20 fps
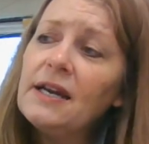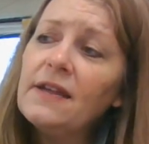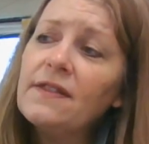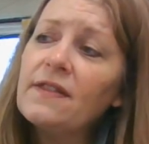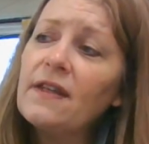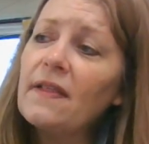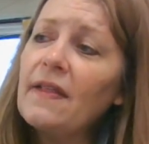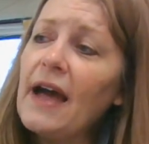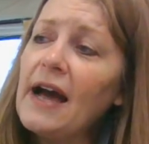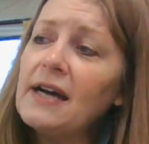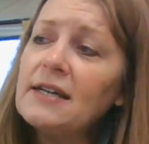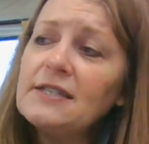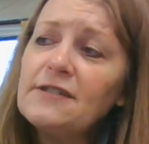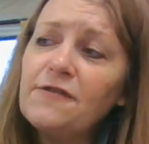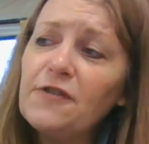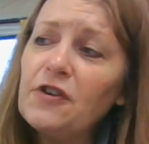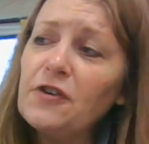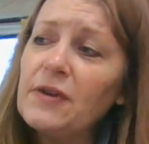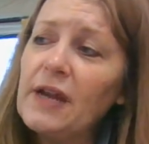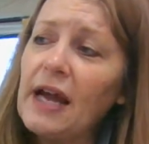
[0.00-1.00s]
The
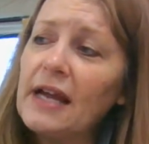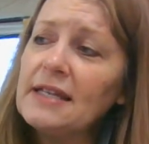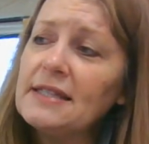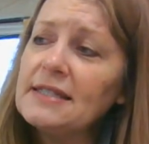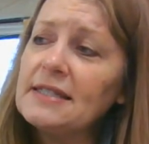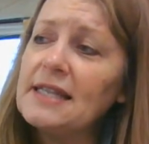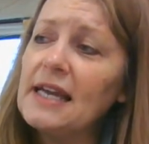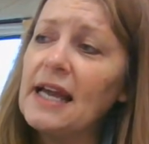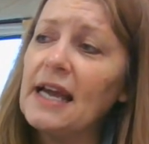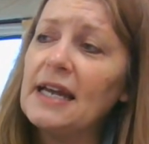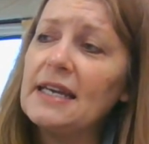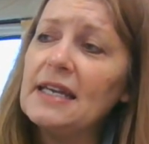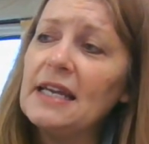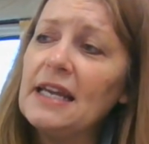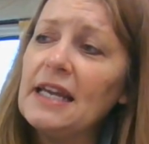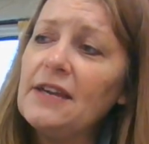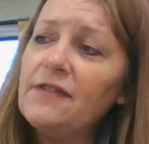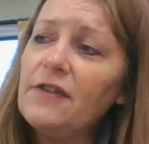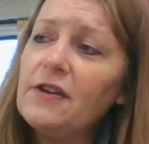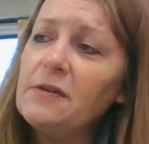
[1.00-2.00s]
last few nights they had
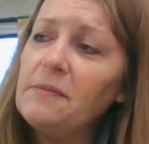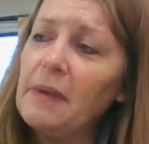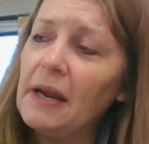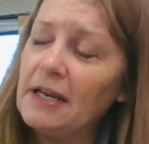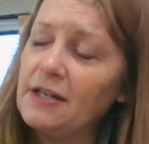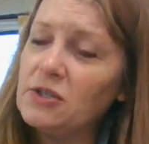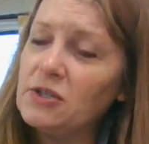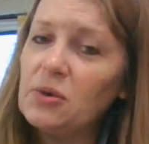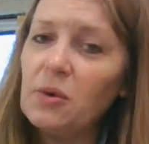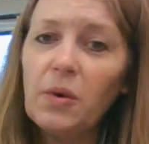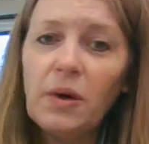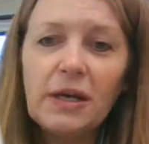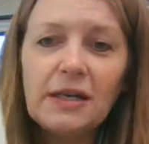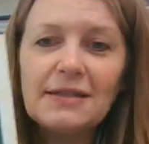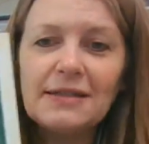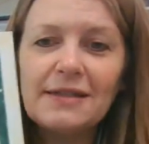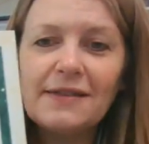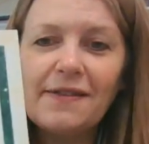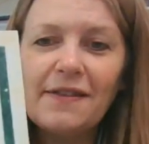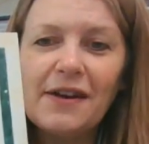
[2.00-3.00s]
even made
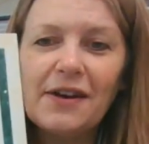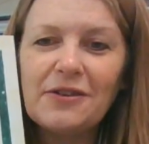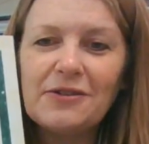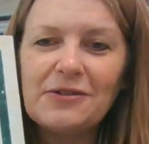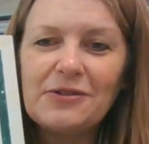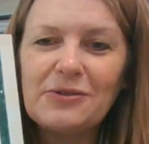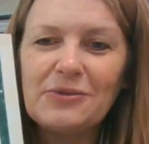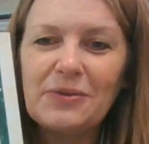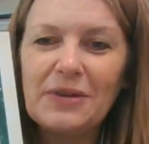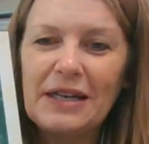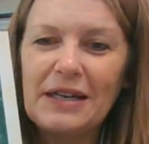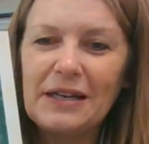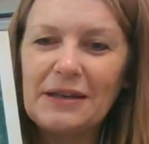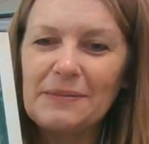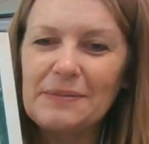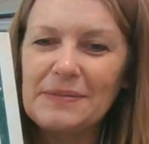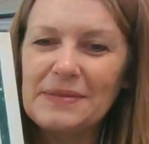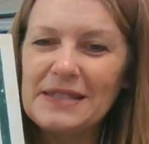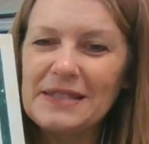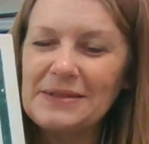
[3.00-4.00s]
toys in their
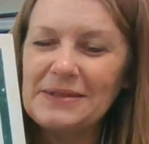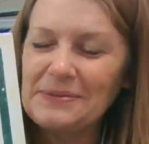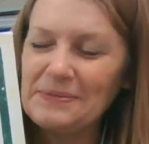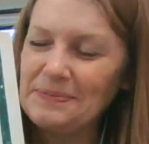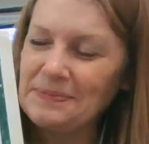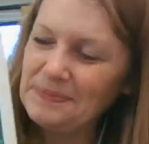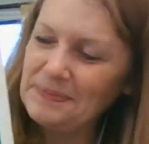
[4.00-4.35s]
dreams.